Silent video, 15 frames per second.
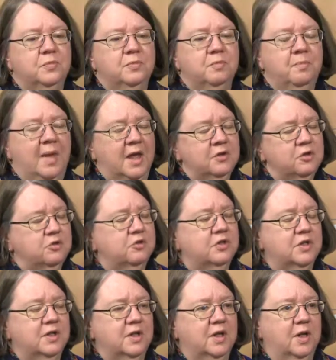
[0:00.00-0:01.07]

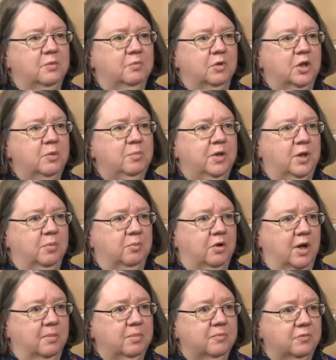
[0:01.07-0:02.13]
Malnutrition can really be a
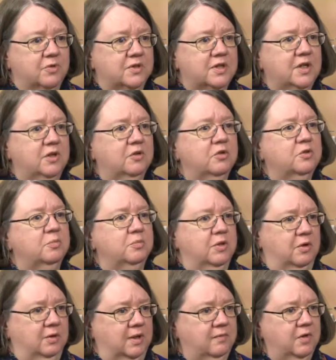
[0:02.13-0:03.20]
problem for seniors.
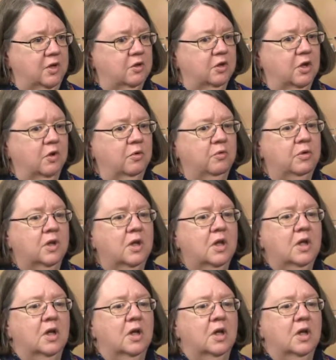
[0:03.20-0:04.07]
They're living alone.